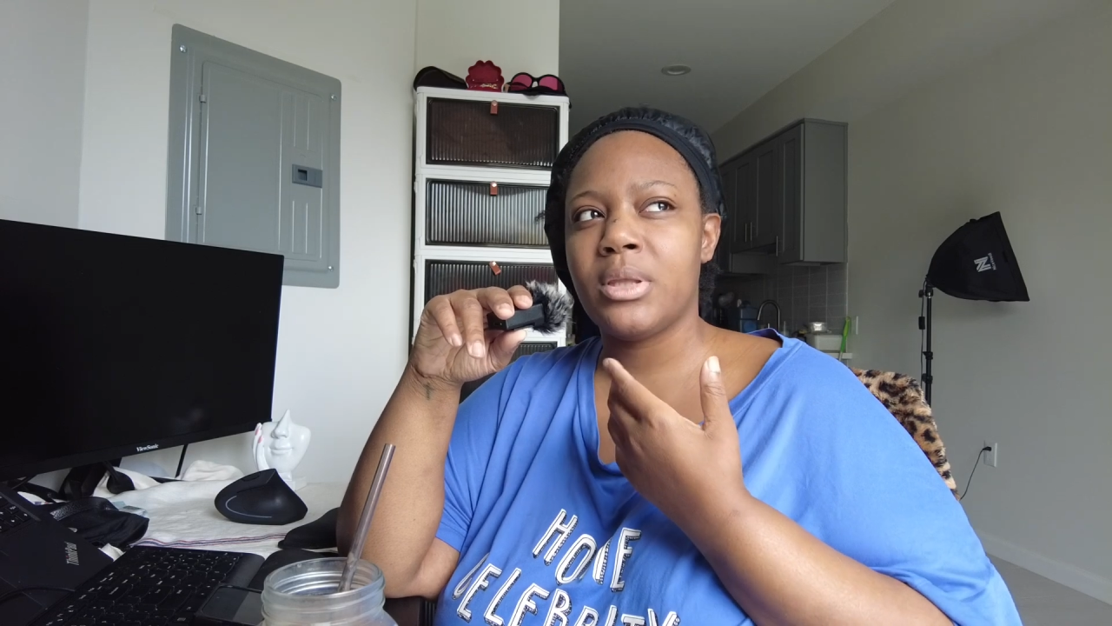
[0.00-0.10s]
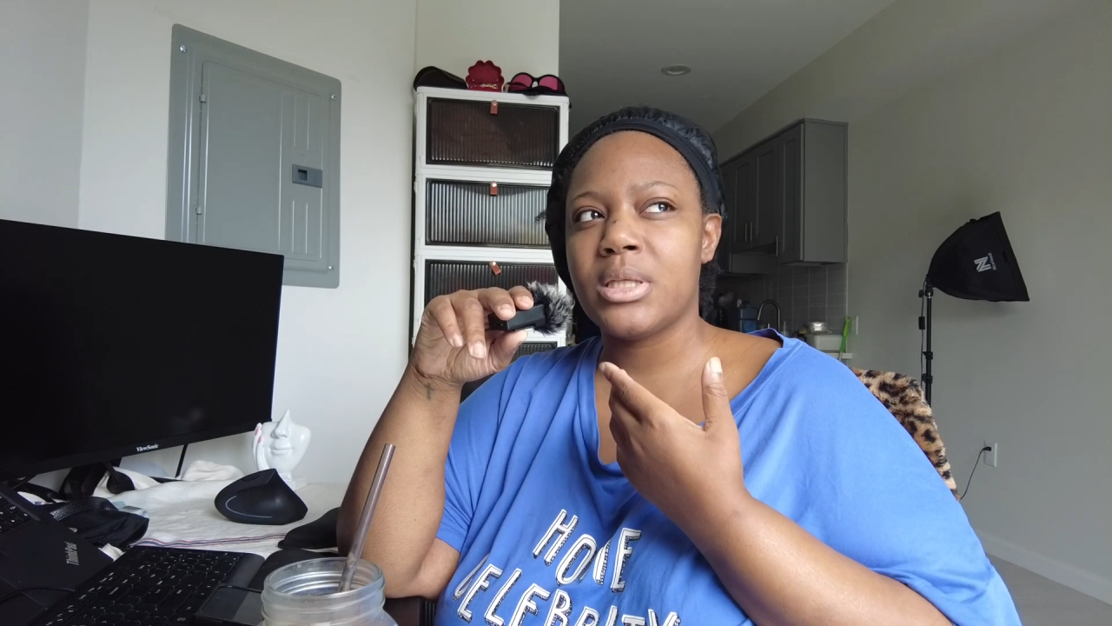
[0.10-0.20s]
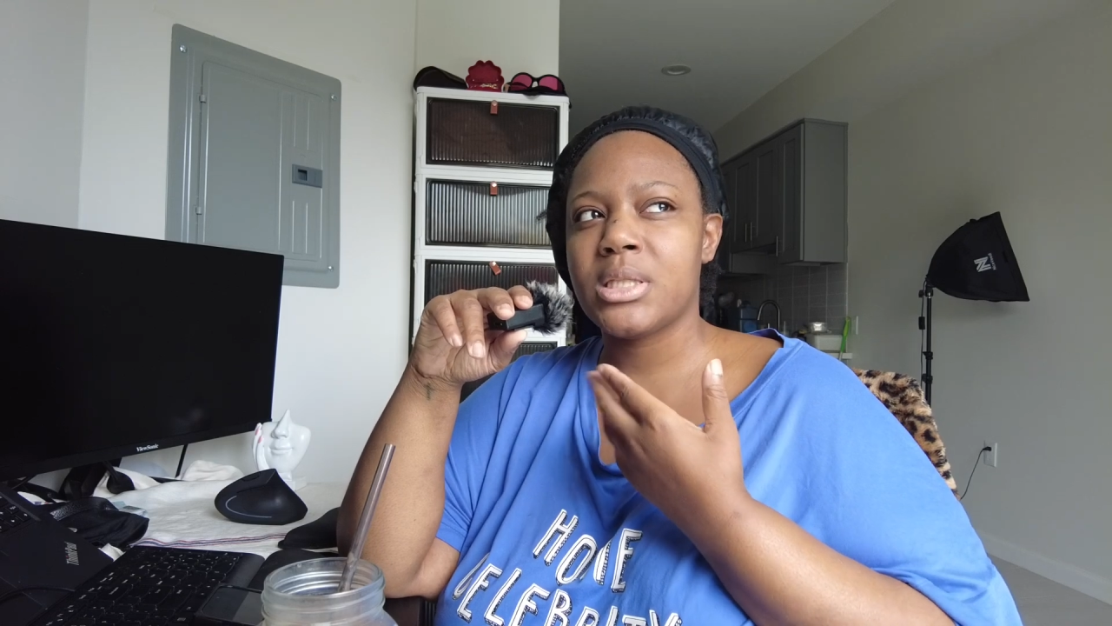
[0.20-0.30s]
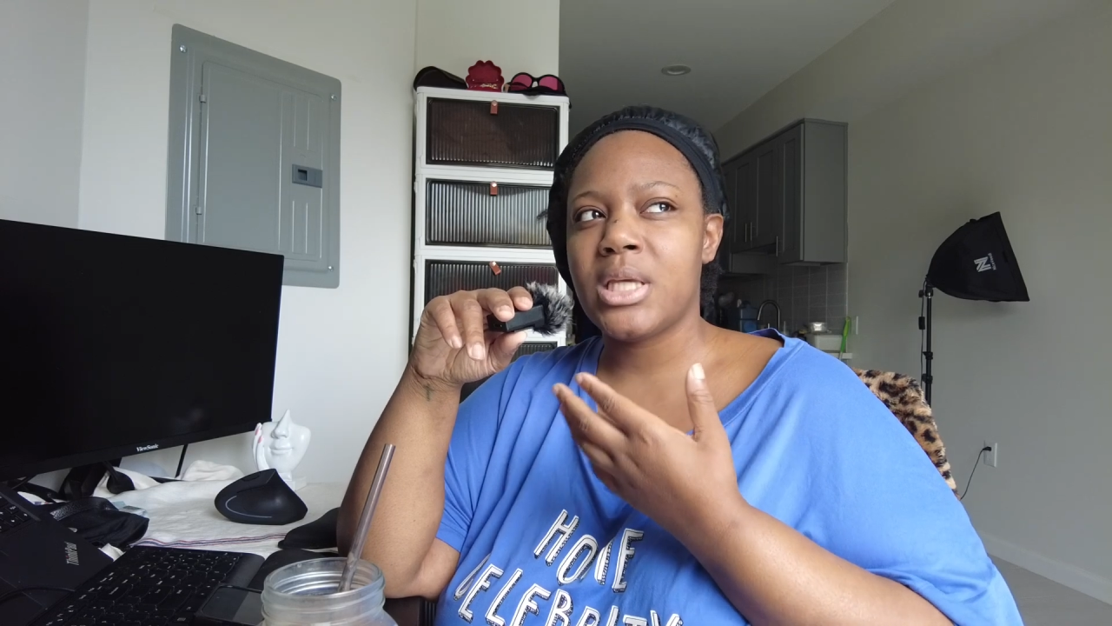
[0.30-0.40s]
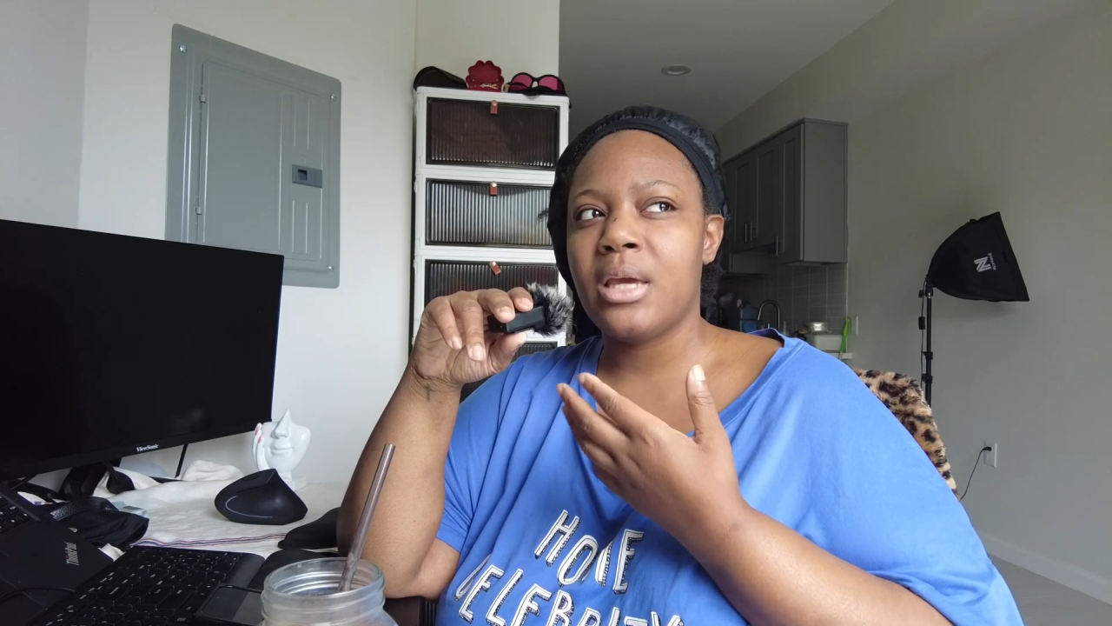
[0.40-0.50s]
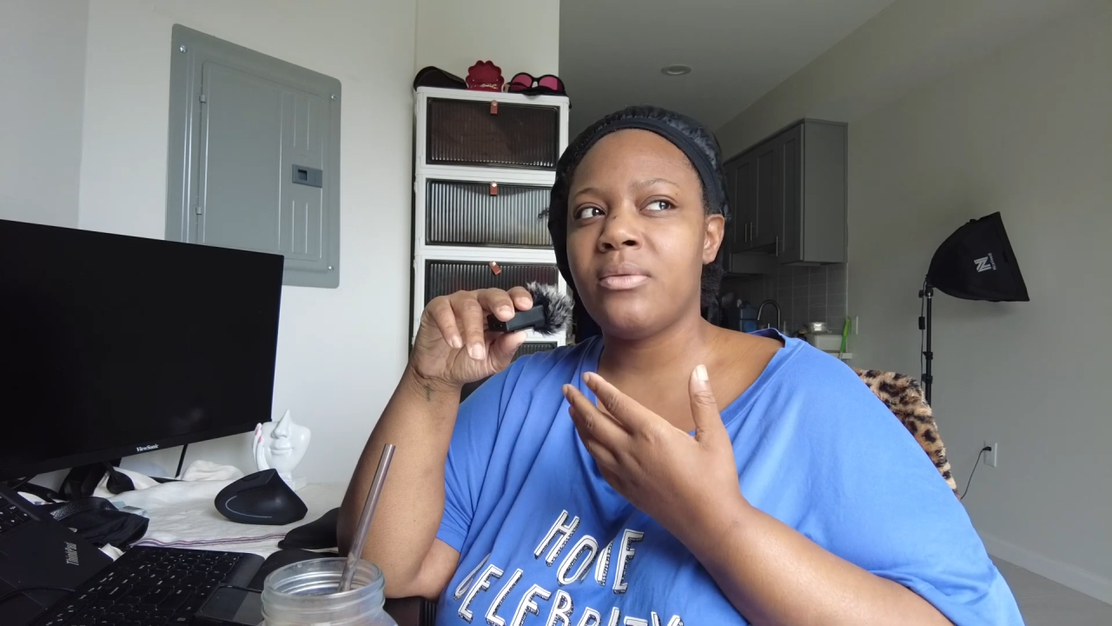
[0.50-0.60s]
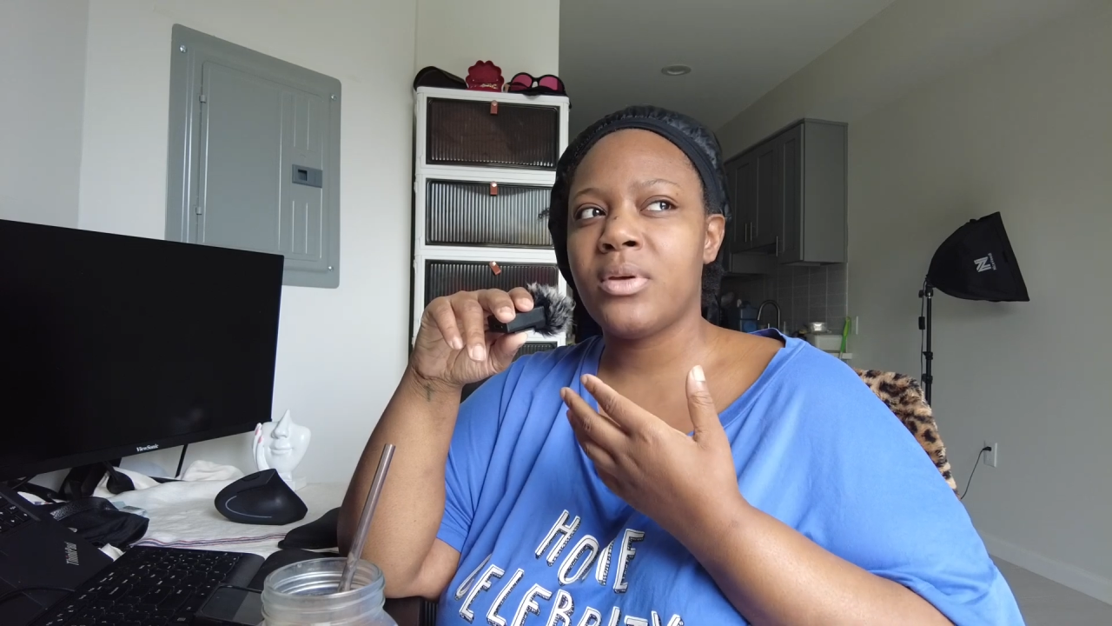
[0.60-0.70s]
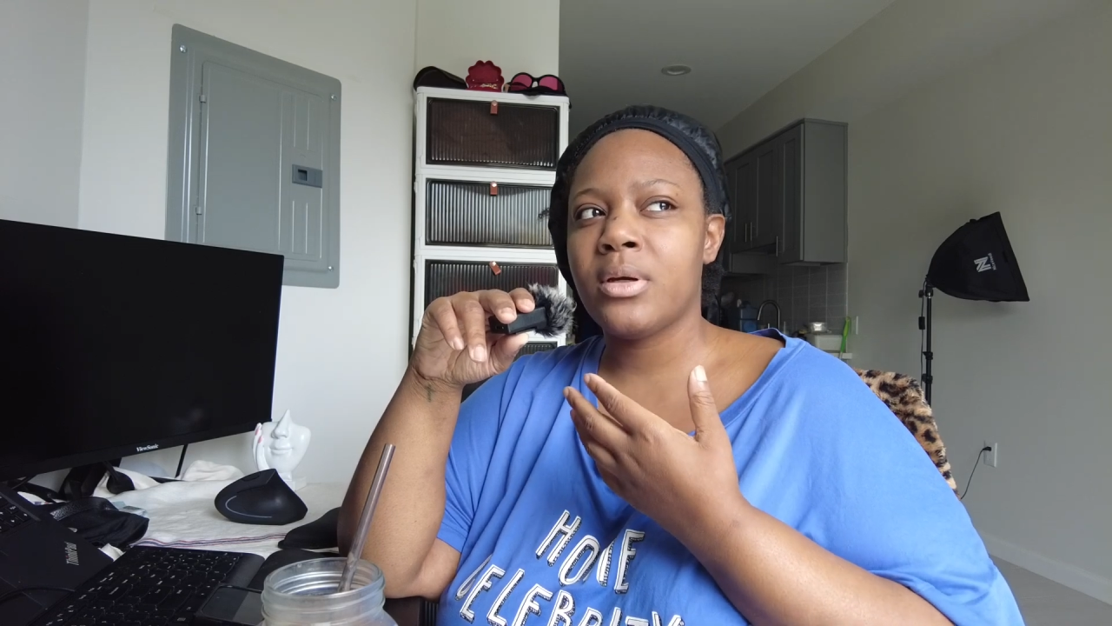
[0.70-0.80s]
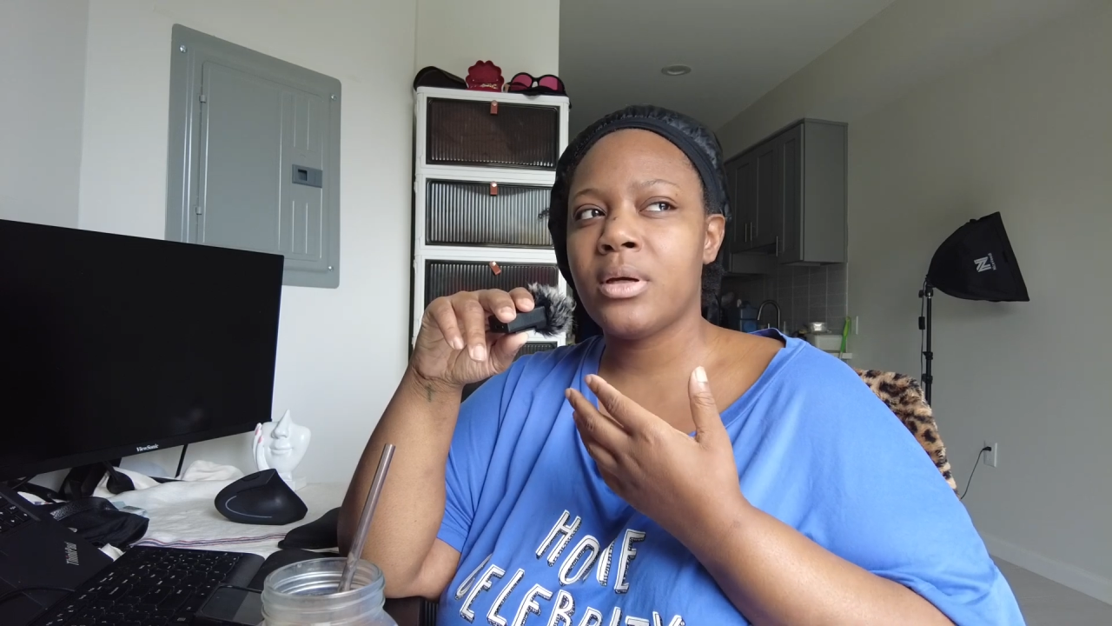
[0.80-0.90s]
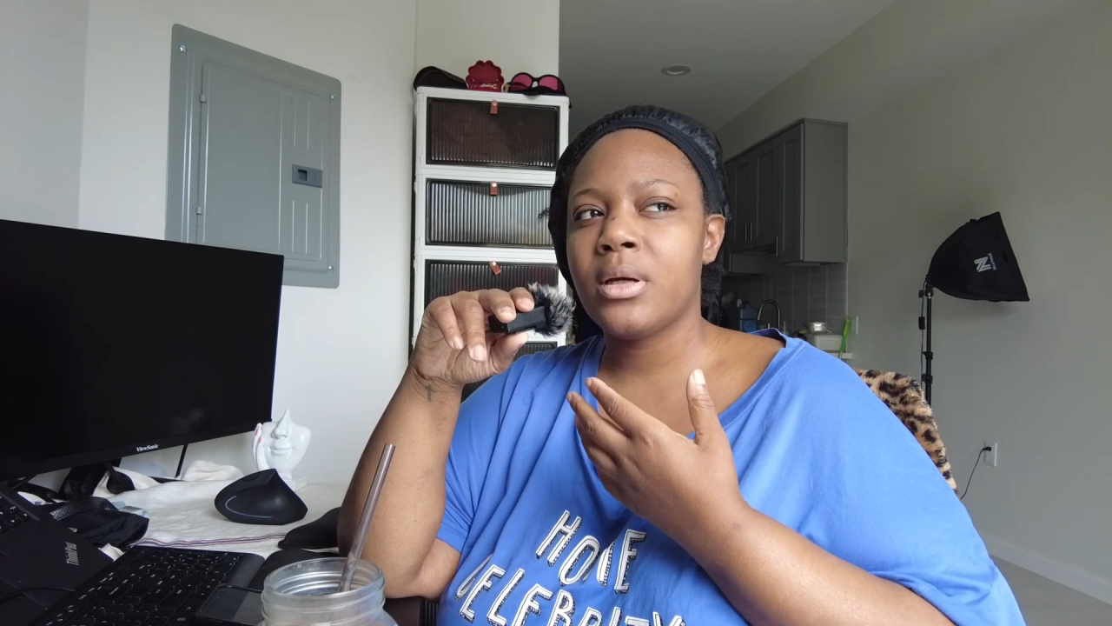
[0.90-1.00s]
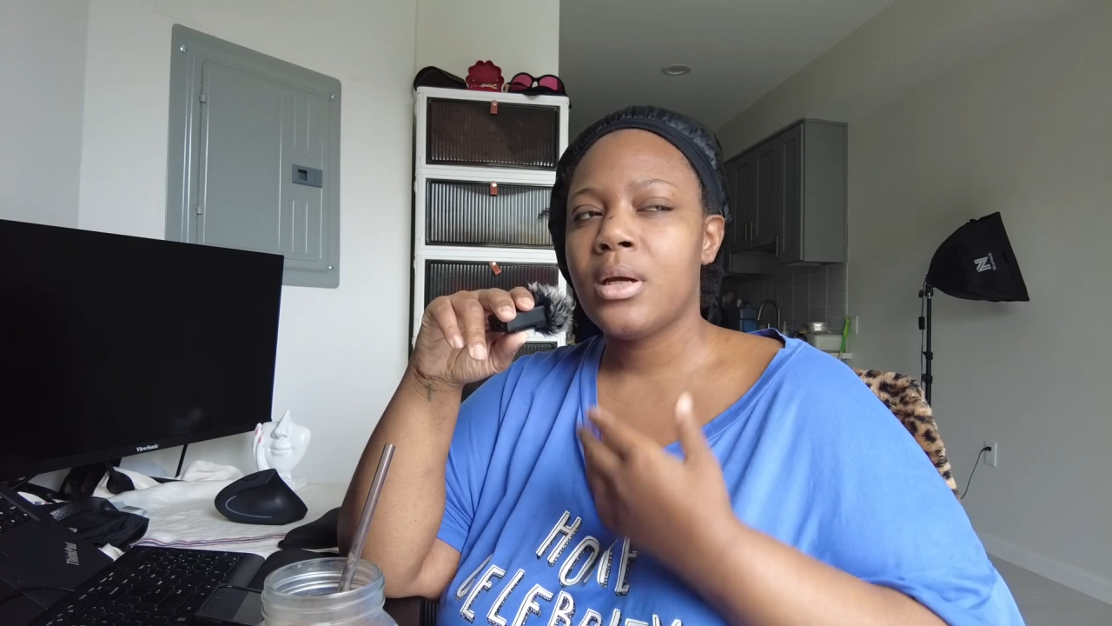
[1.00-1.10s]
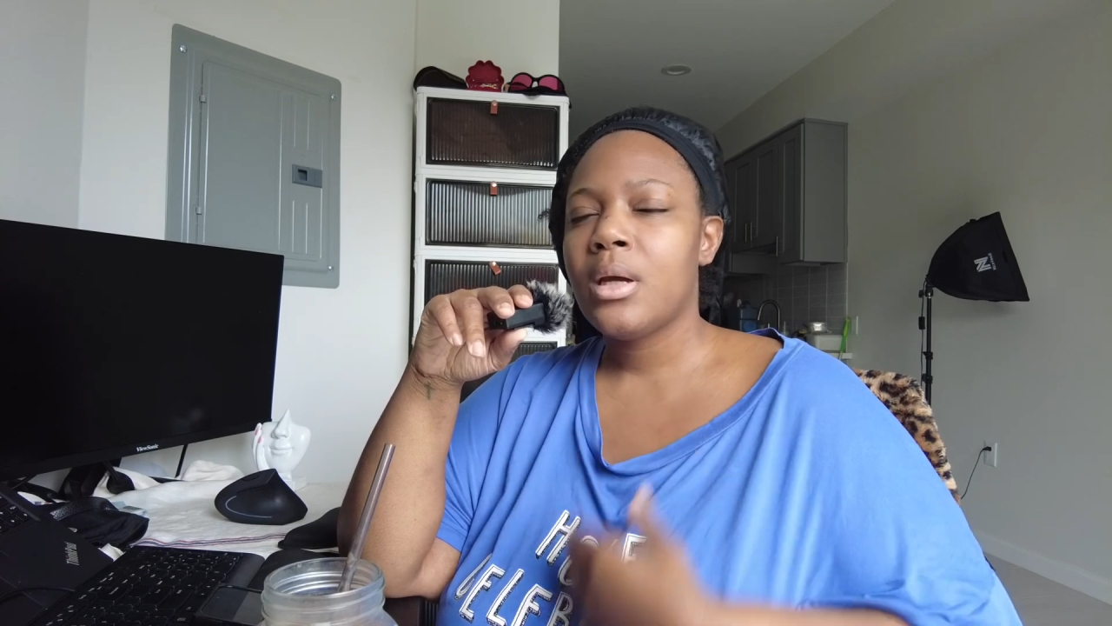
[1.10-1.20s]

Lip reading: the savior,